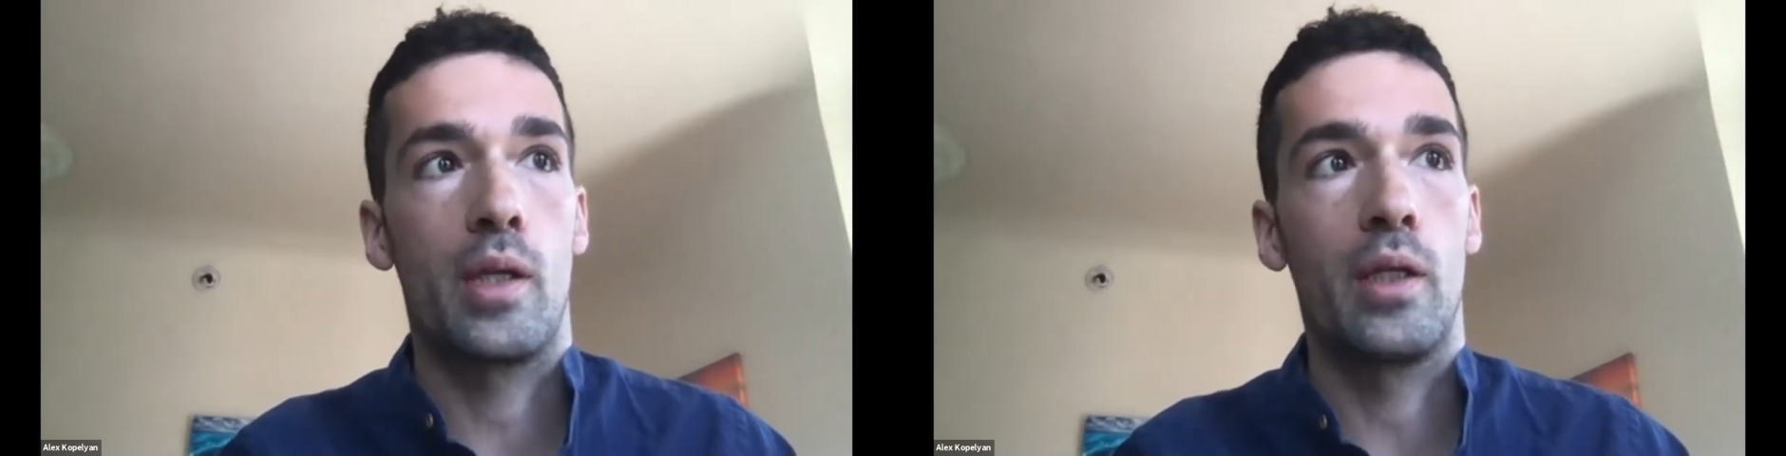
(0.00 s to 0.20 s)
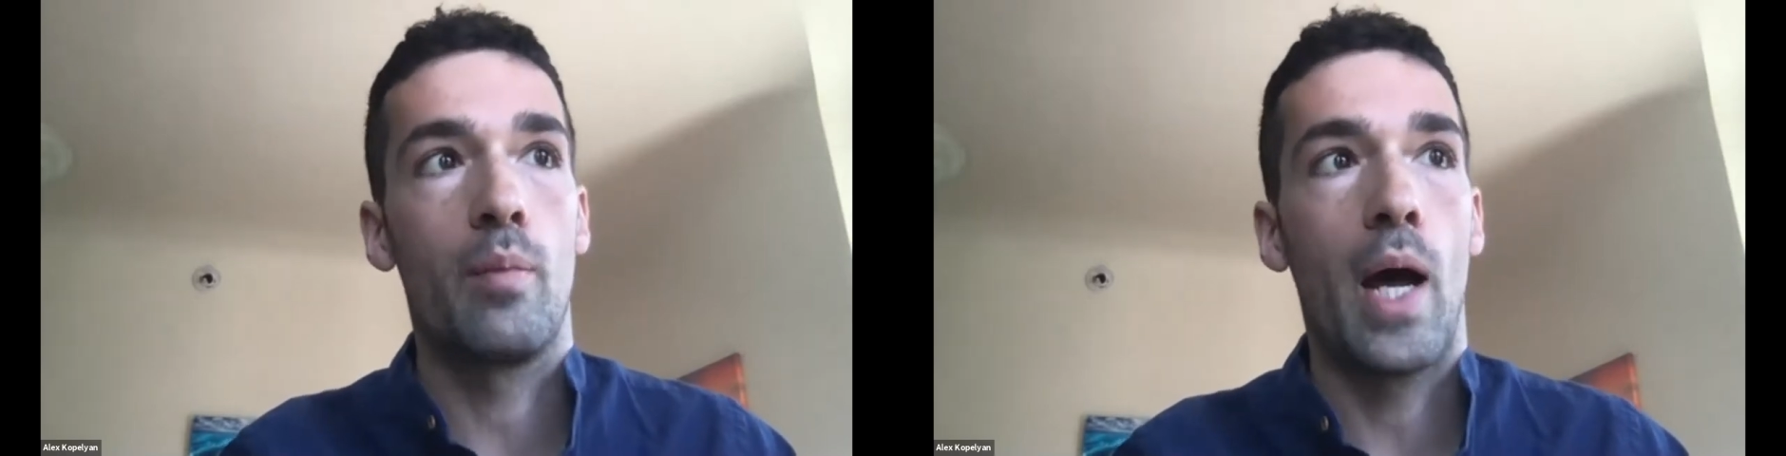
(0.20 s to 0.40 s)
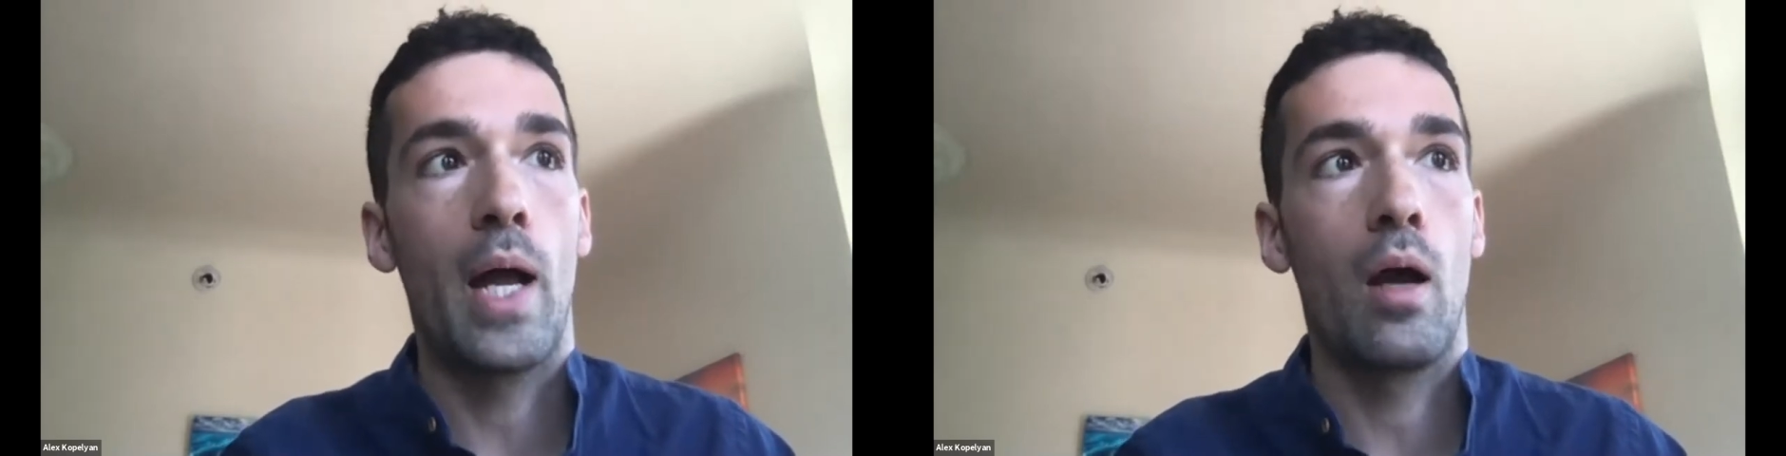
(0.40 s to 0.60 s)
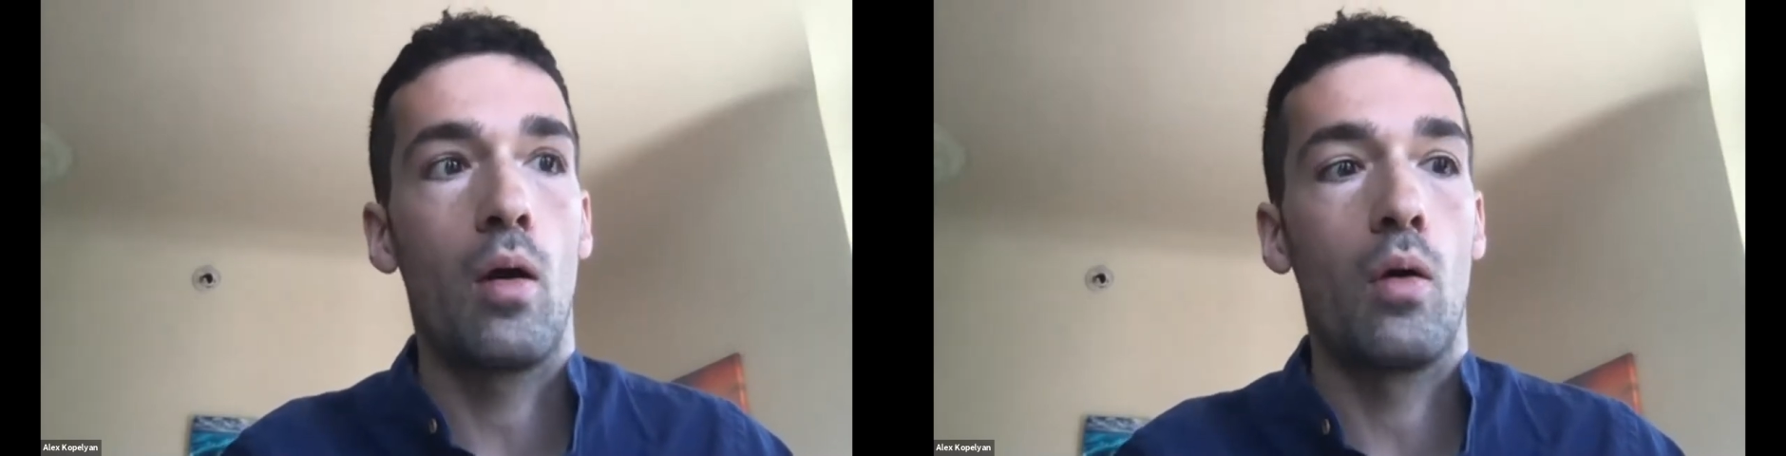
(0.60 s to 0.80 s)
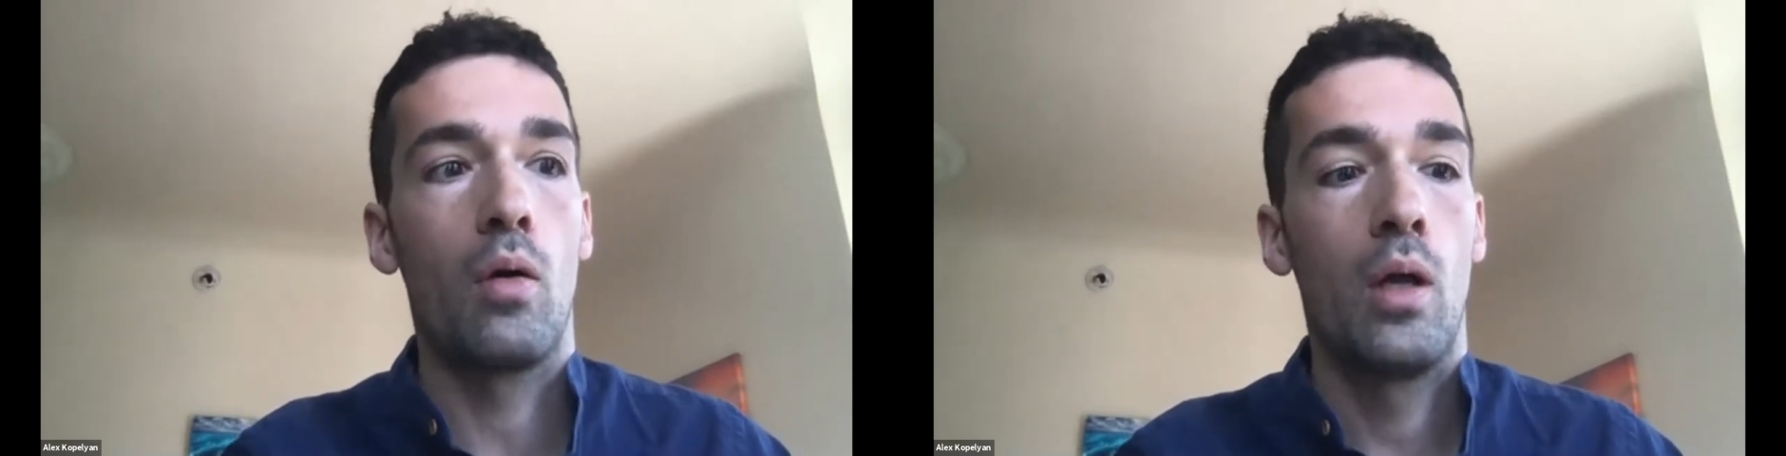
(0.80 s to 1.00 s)
in the
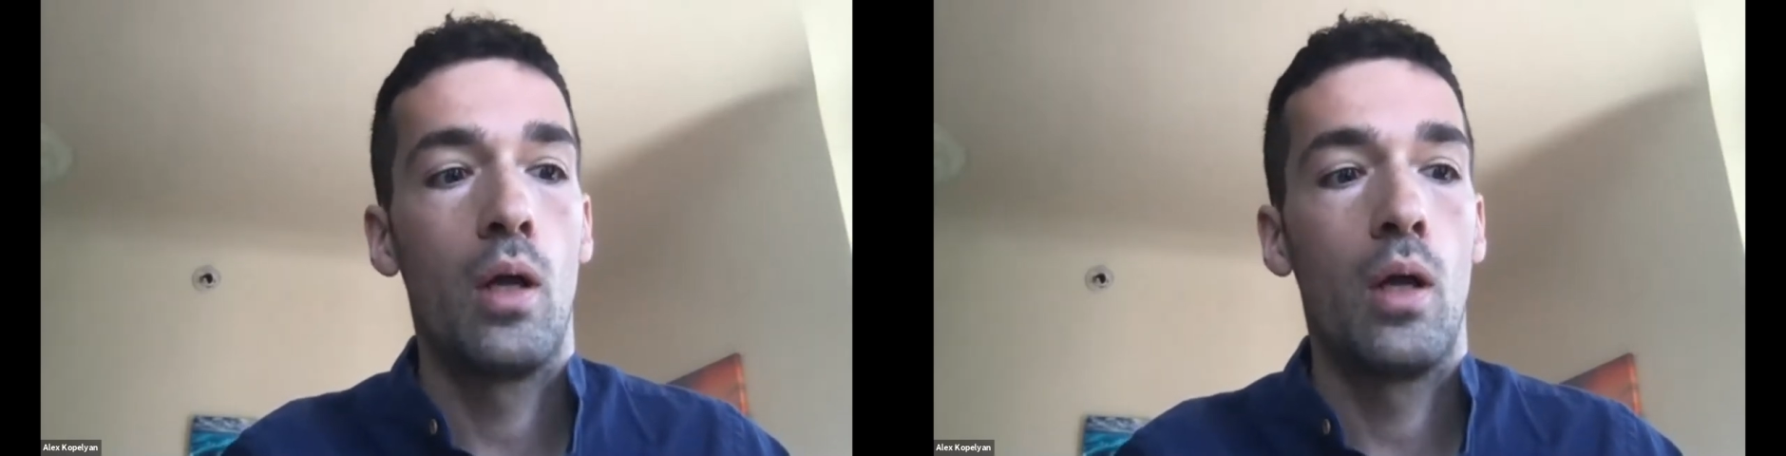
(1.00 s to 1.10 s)
bio